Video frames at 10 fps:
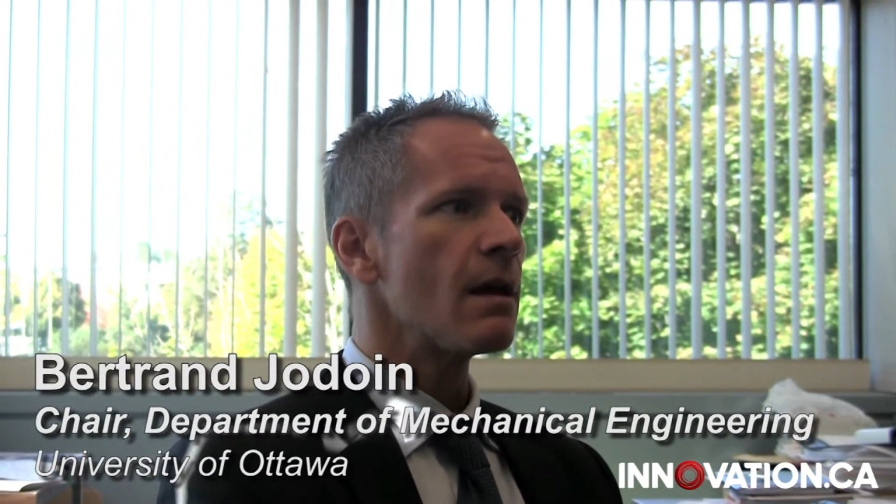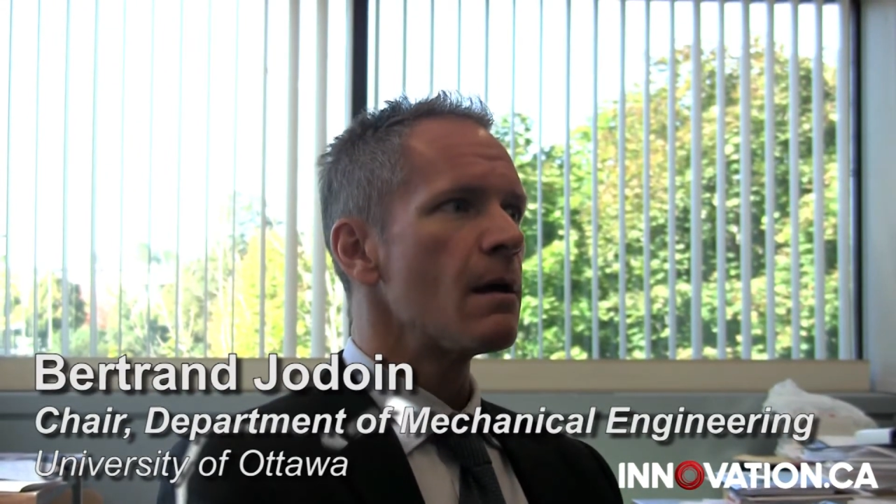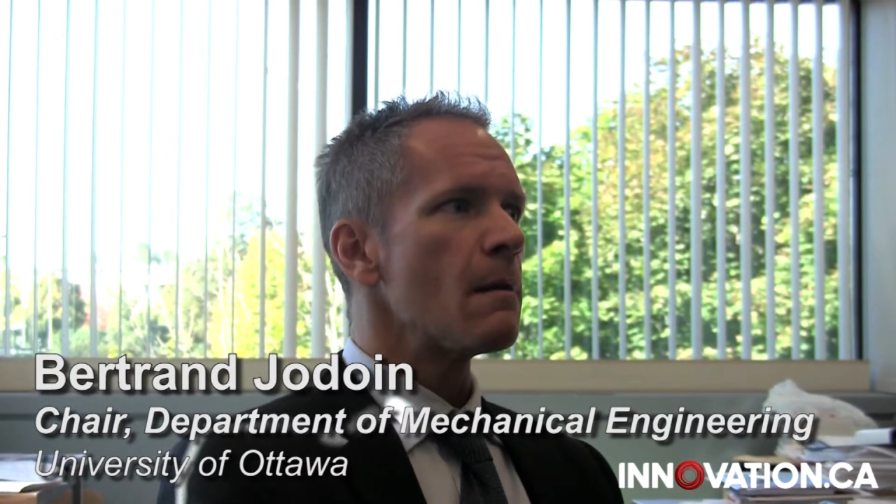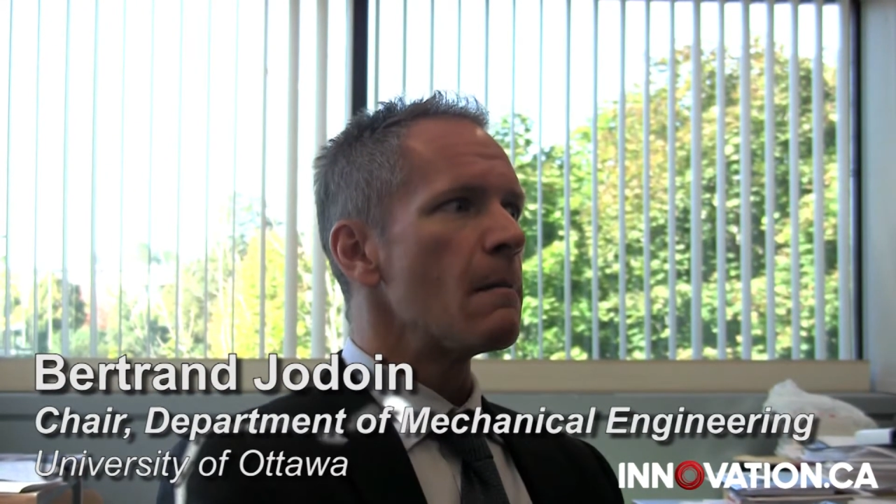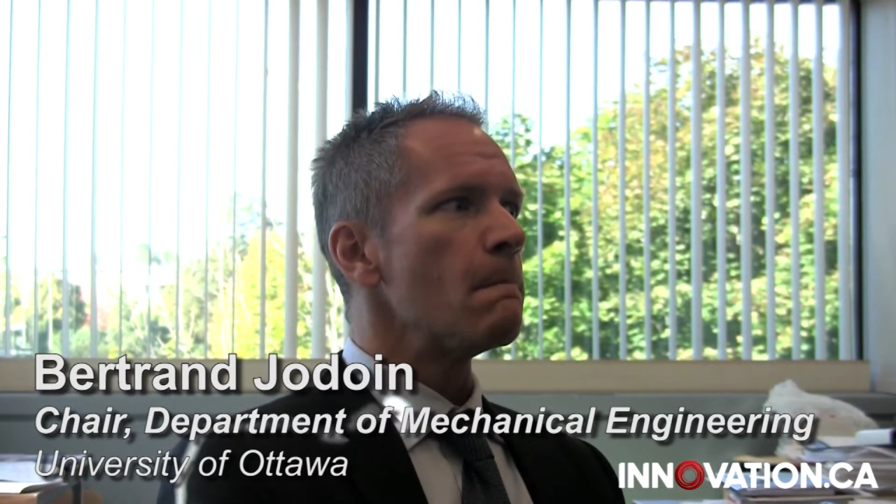to
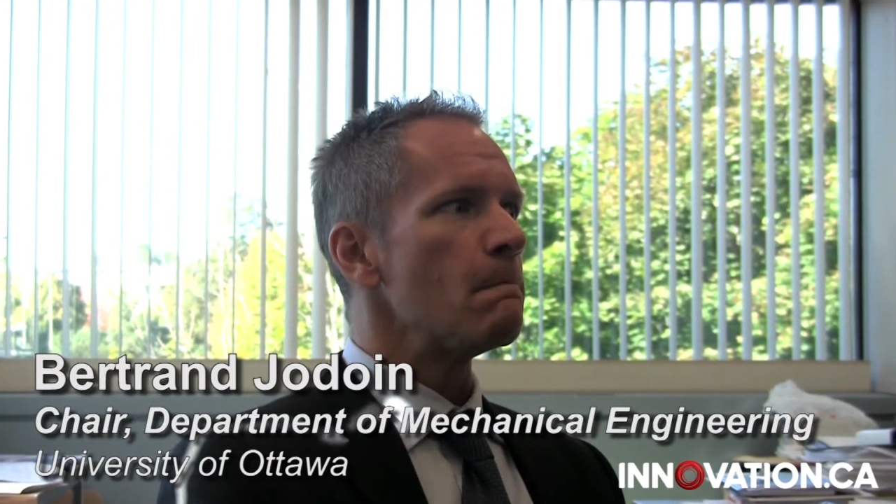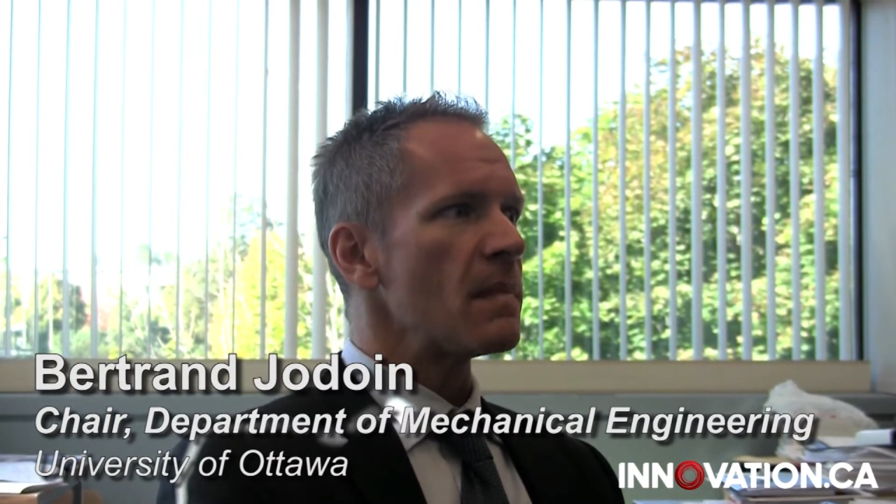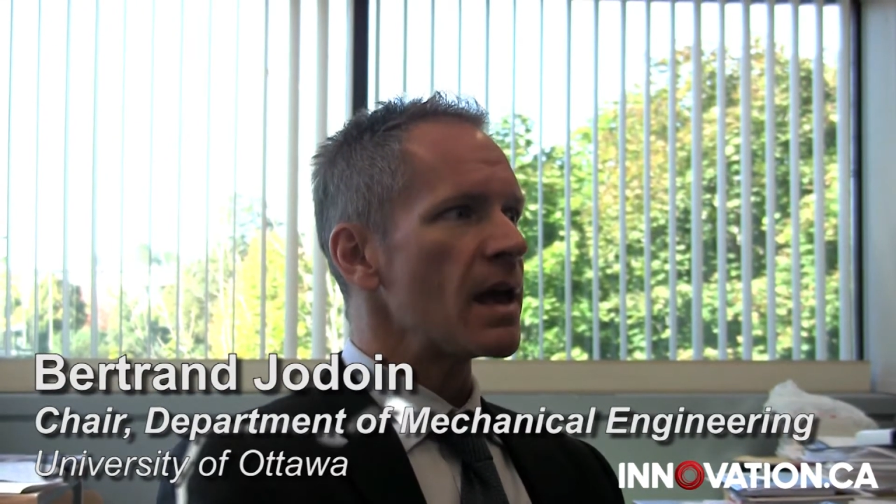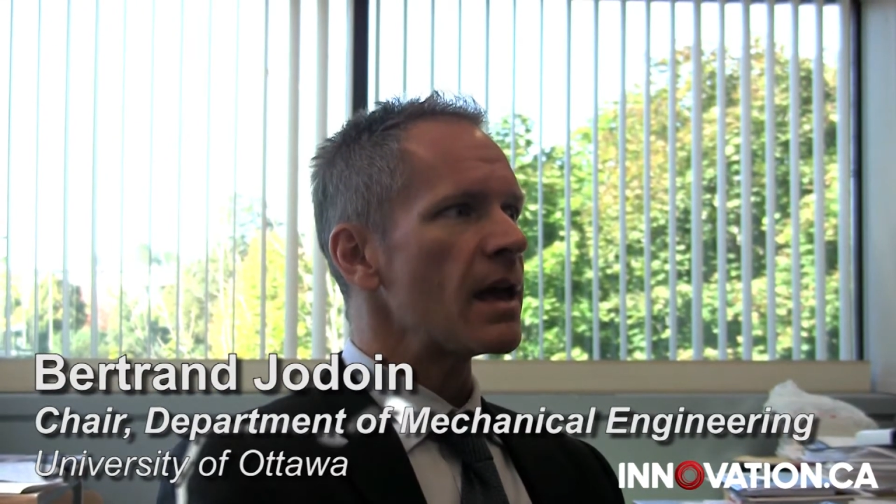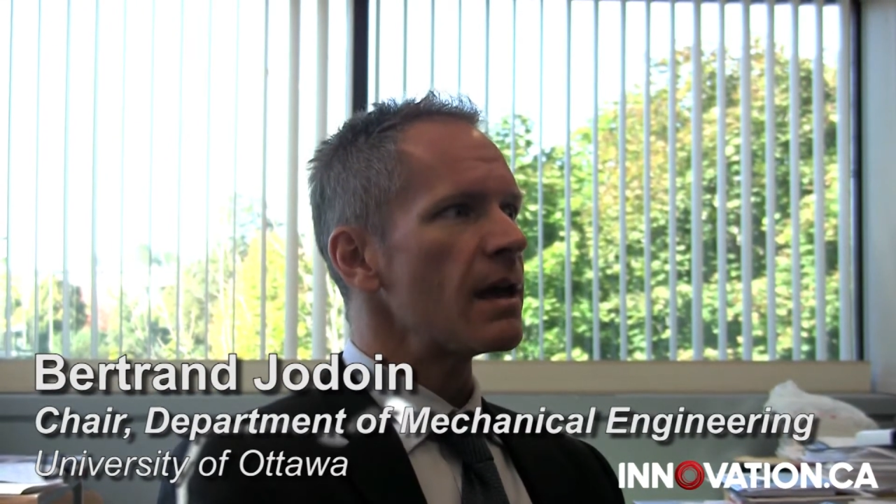work
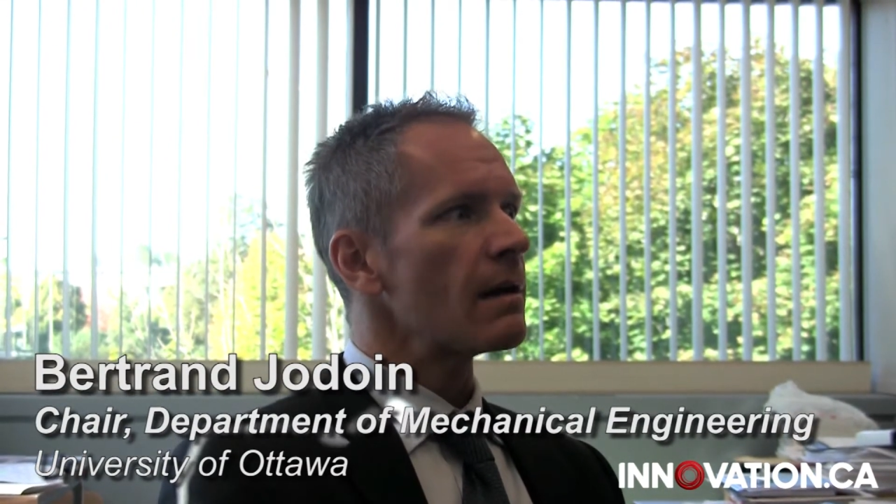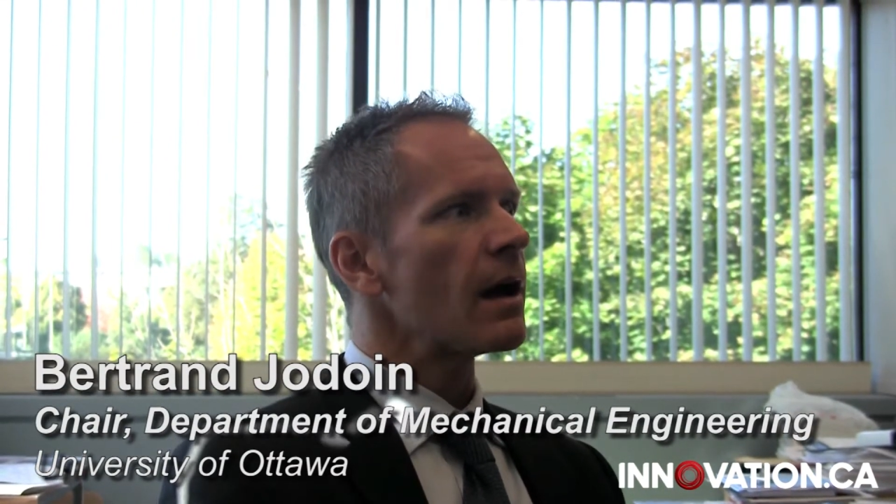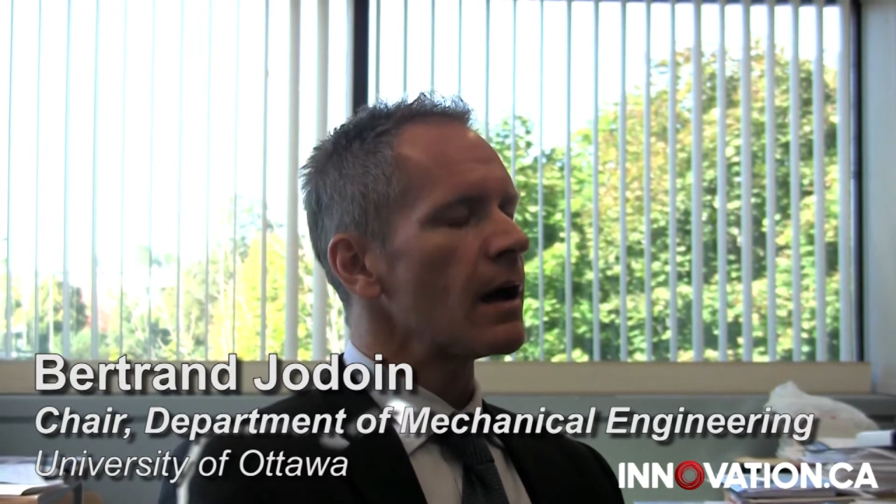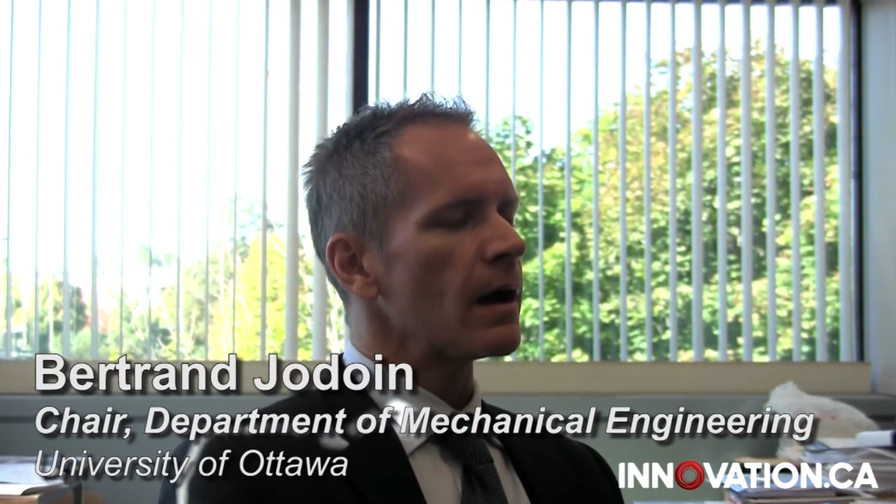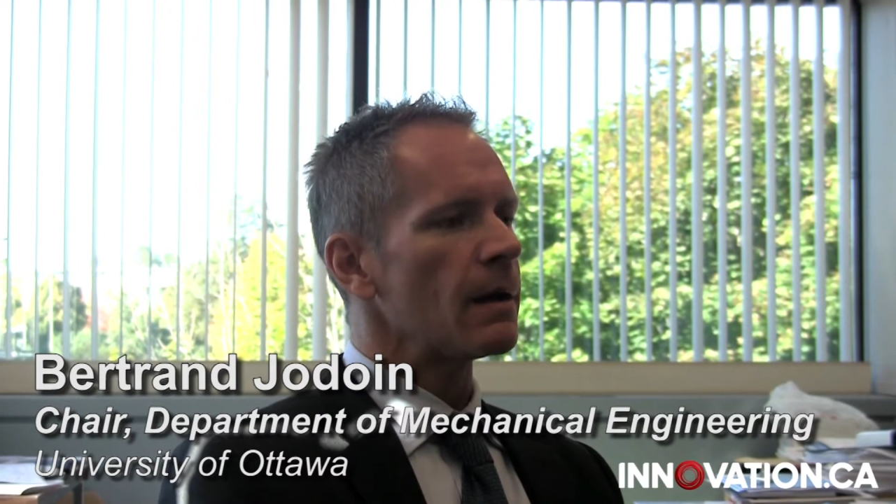with in
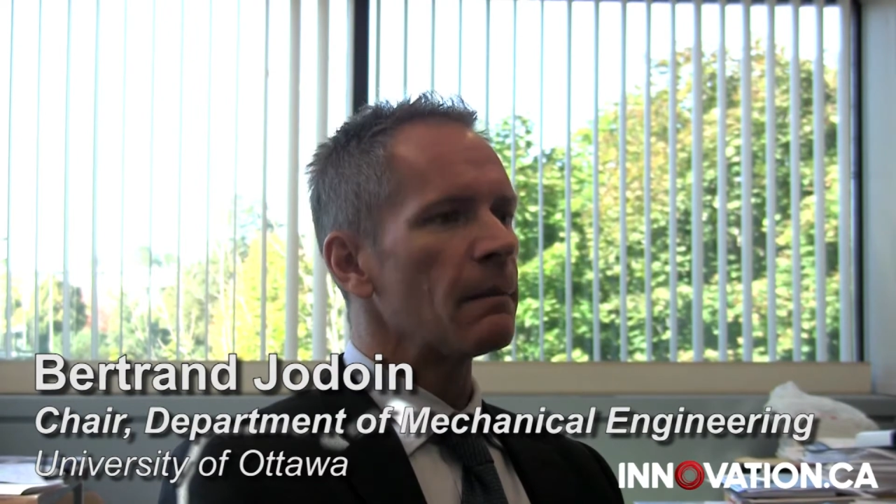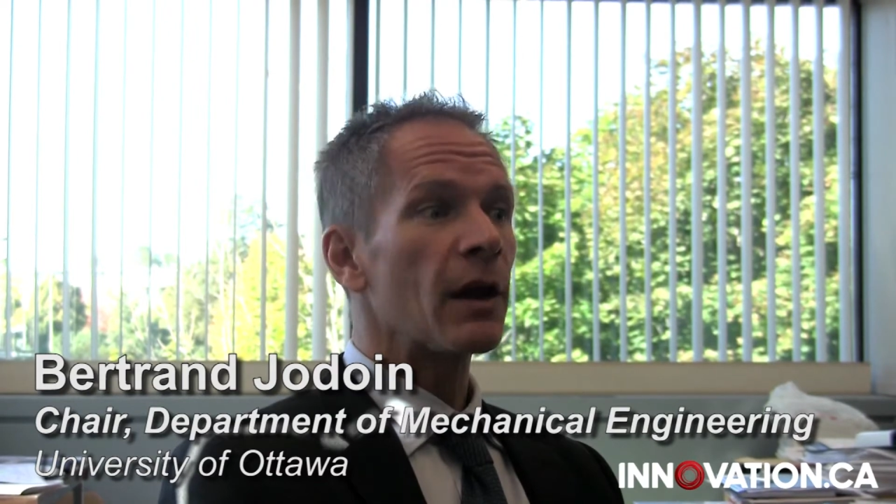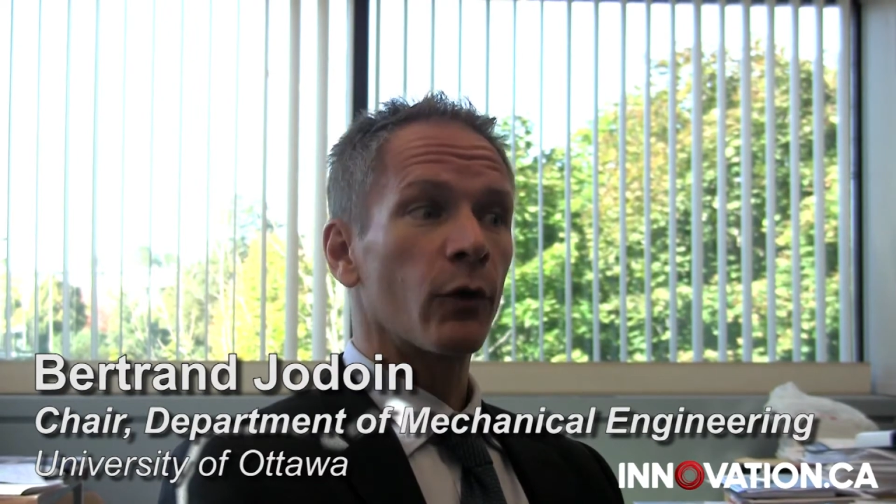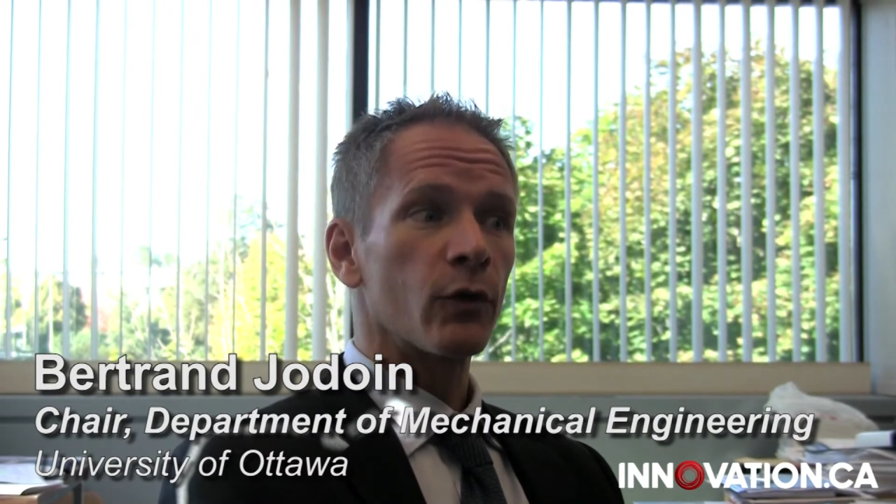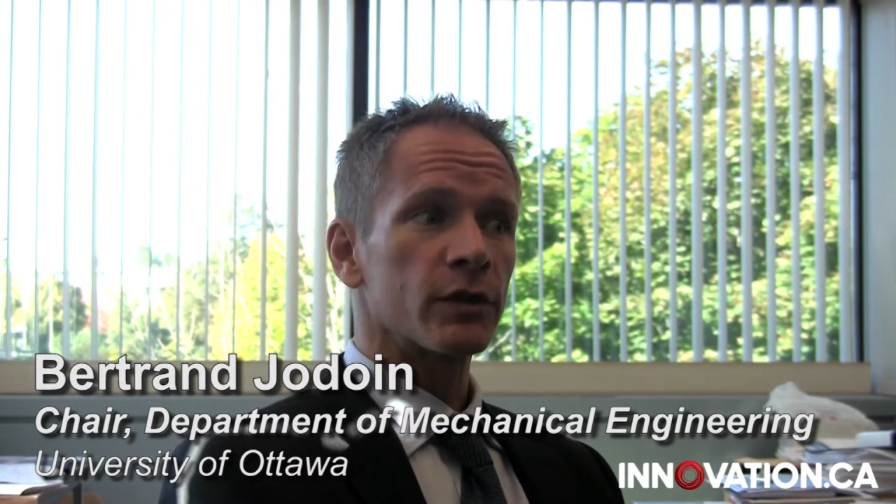engineering.